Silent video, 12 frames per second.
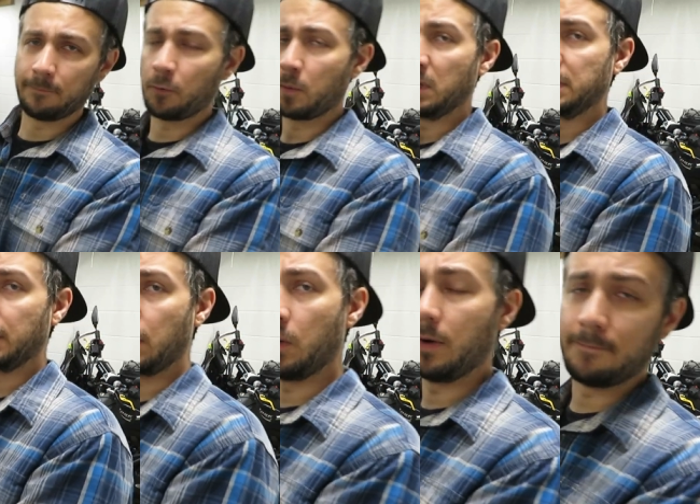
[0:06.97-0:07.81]
about four months
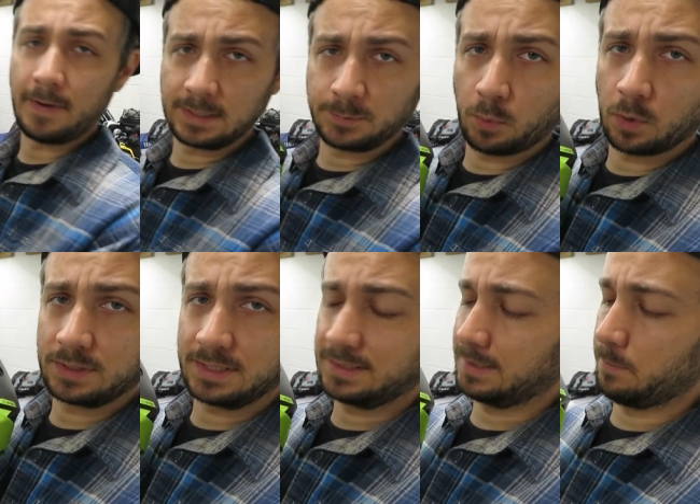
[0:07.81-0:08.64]
ago,
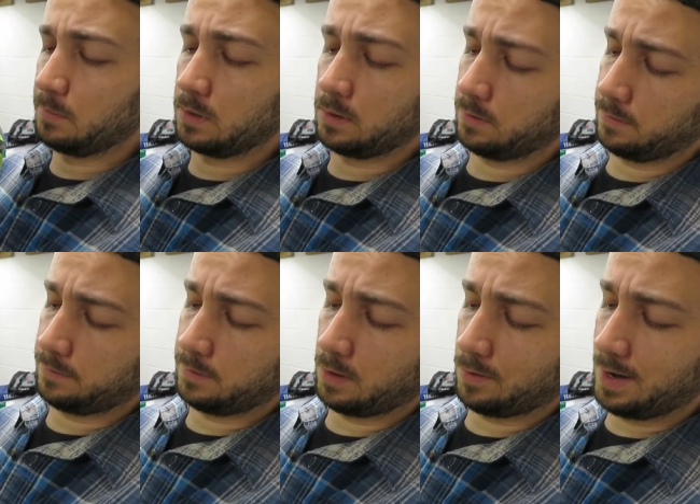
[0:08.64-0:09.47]
FodSports sent me
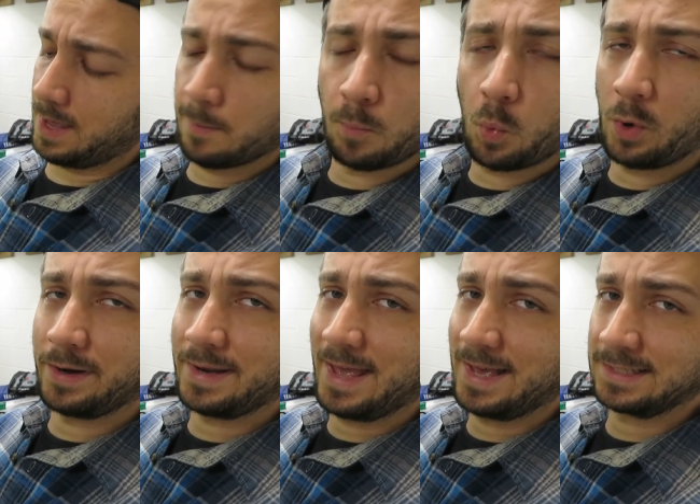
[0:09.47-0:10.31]
their M
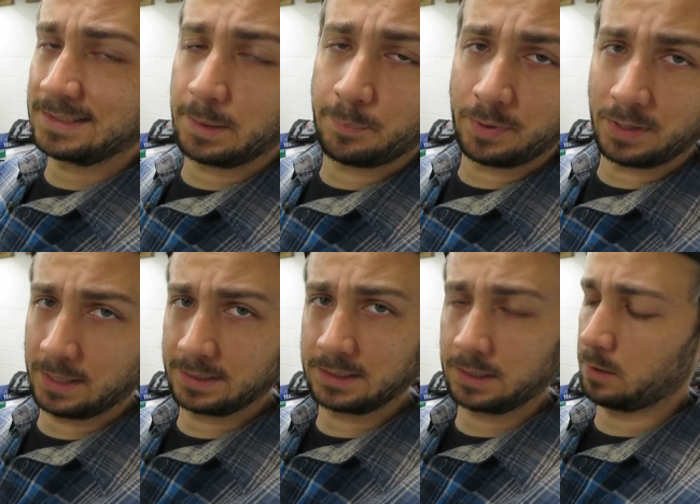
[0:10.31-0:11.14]
one S
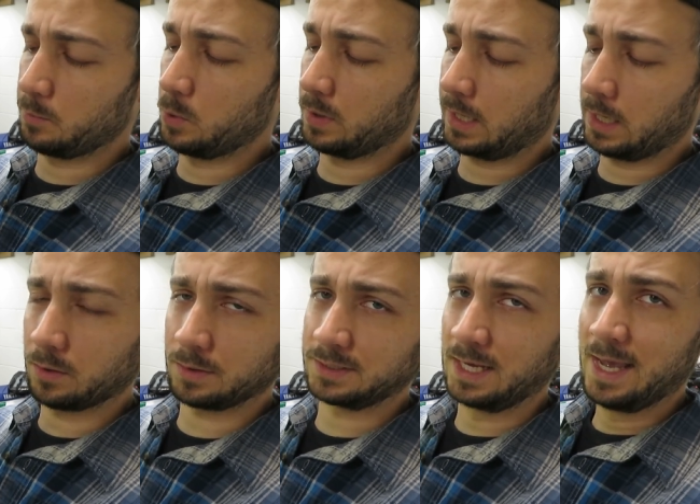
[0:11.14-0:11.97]
Plus
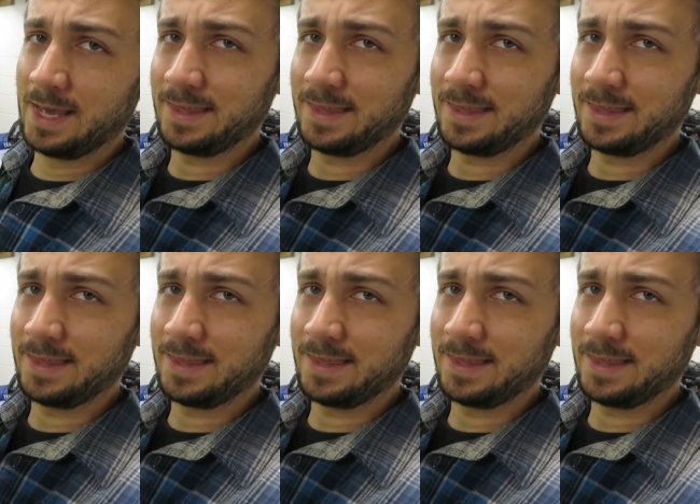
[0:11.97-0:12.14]
communicators.